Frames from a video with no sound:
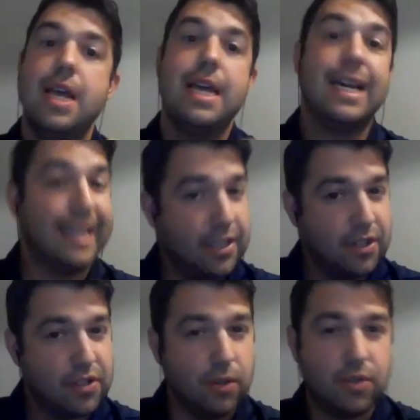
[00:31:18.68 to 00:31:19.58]
And getting
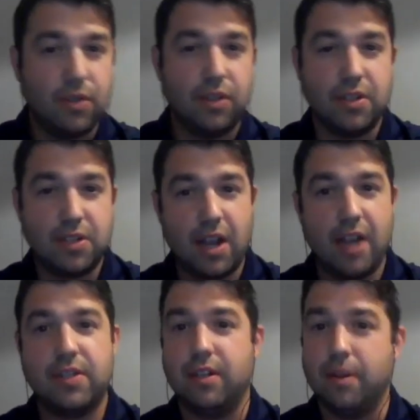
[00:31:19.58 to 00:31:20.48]
the students to
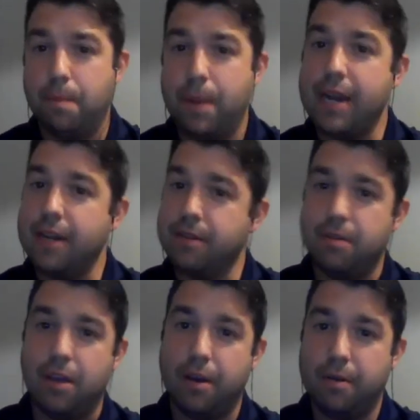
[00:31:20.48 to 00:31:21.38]
discuss and debate
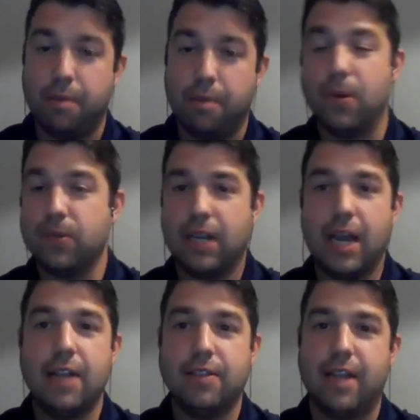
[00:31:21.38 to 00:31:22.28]
the pros and
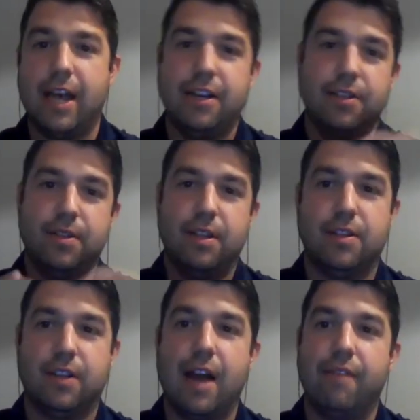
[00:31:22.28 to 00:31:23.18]
cons of that is
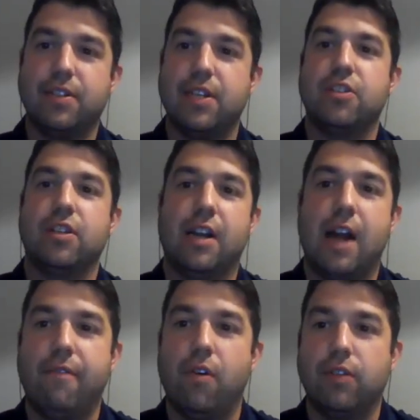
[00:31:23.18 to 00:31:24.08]
a conversation that
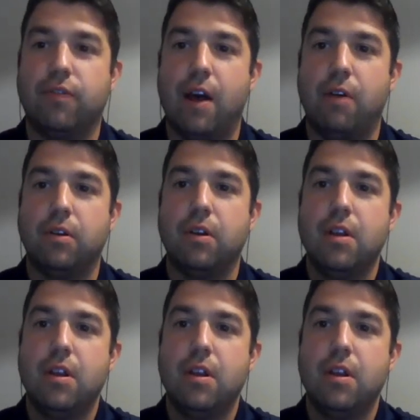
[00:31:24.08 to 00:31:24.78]
I've always found